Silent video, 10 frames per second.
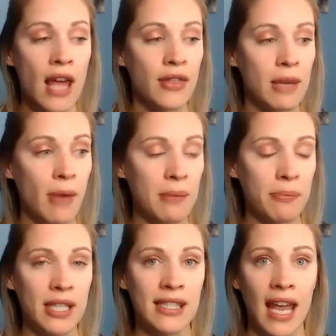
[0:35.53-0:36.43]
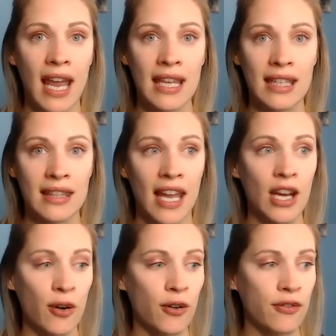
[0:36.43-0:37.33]
They might be saying that they
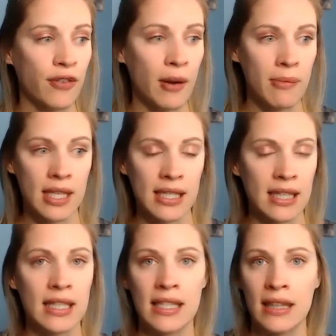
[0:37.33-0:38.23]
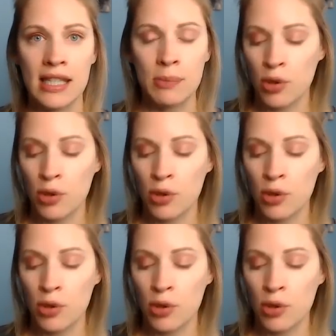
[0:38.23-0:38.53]
heard from this and this and this